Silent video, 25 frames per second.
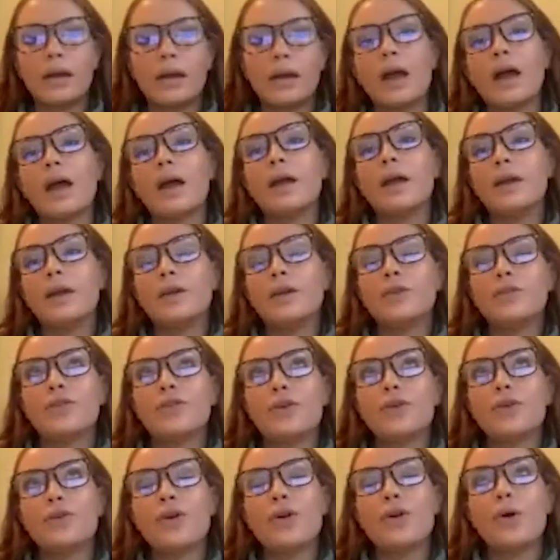and I
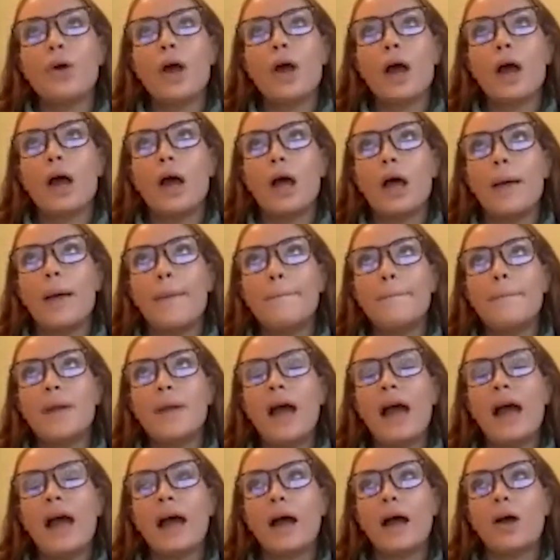don't know
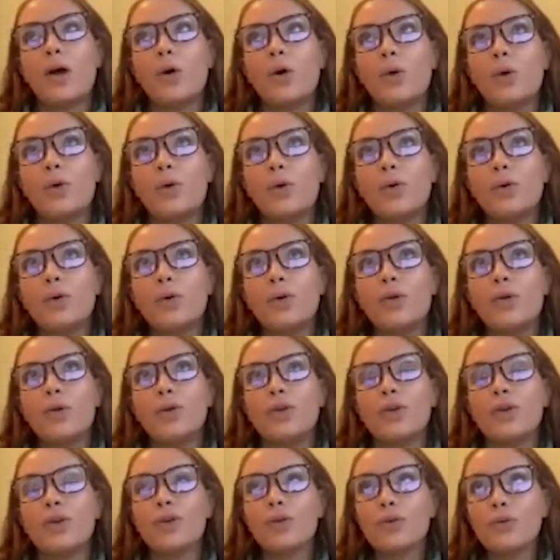how
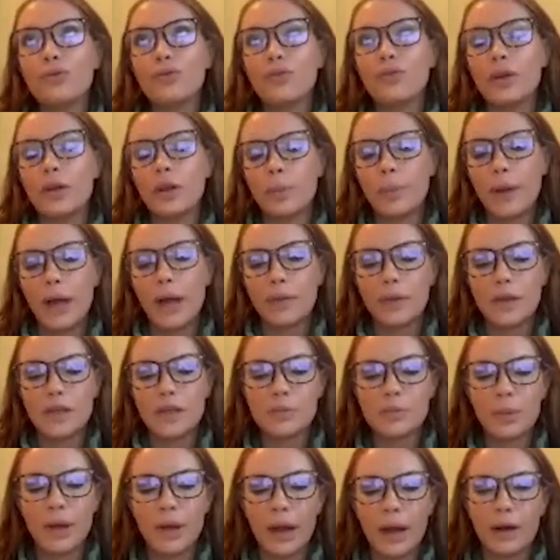you feel about
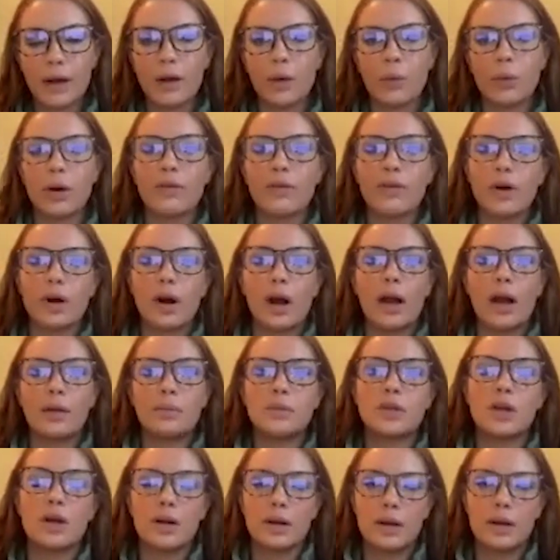this, but I know whenever
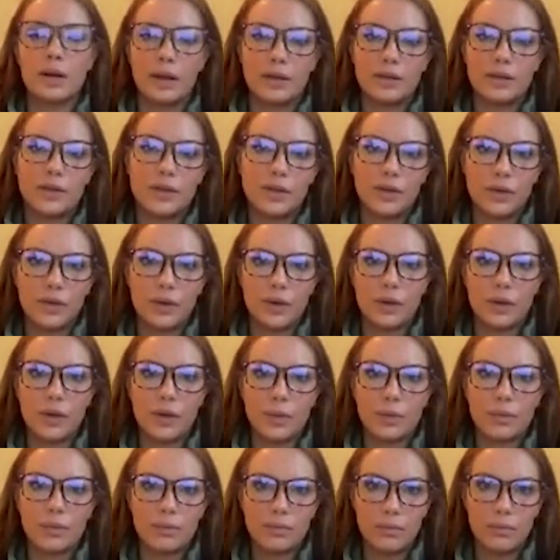I'm talking
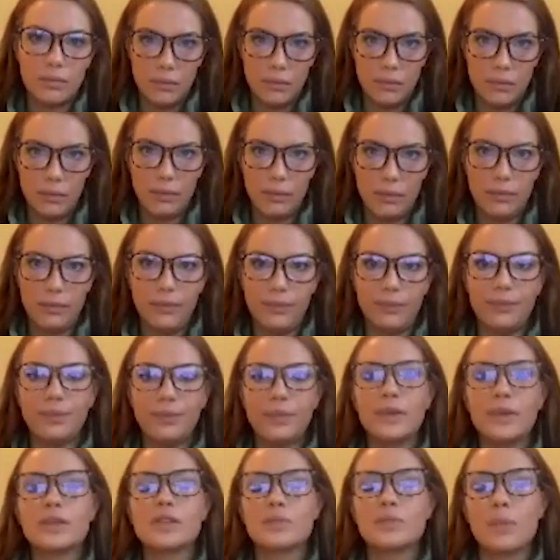to,
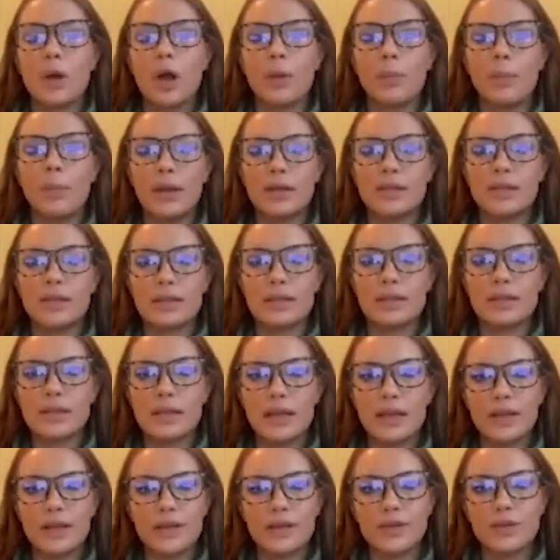small
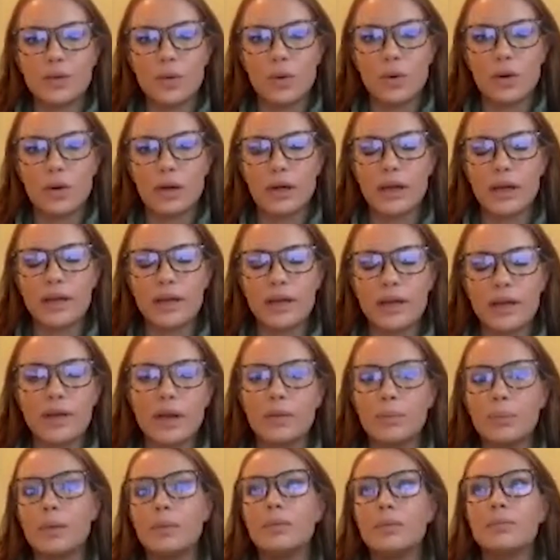businesses or
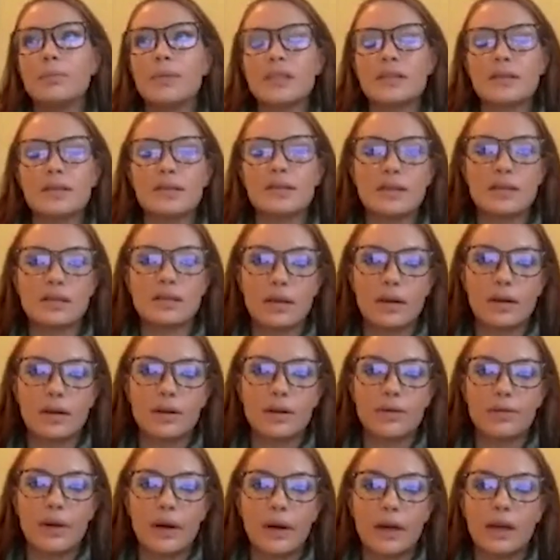even businesses that
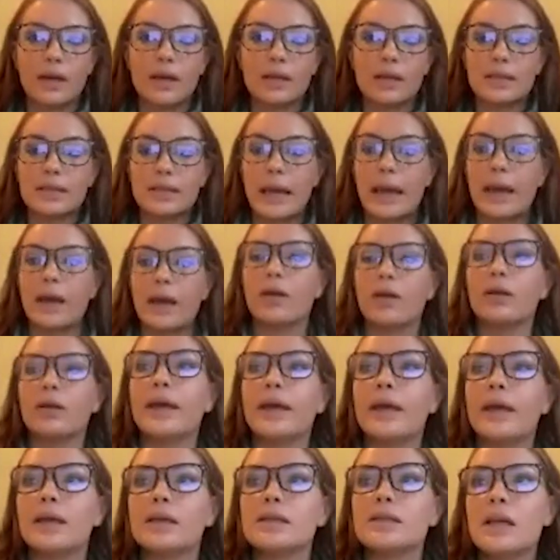are ready to scale
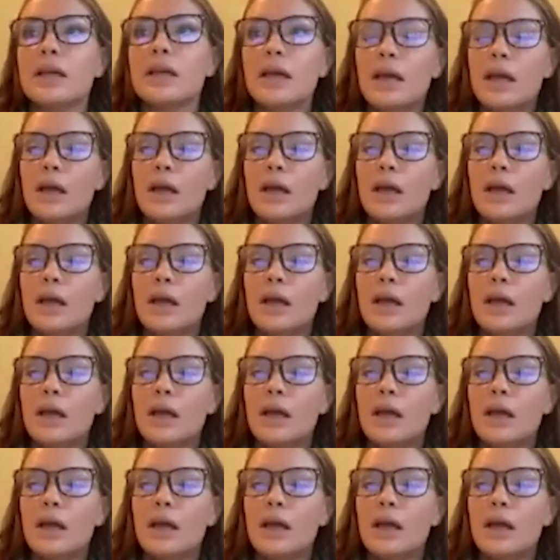is,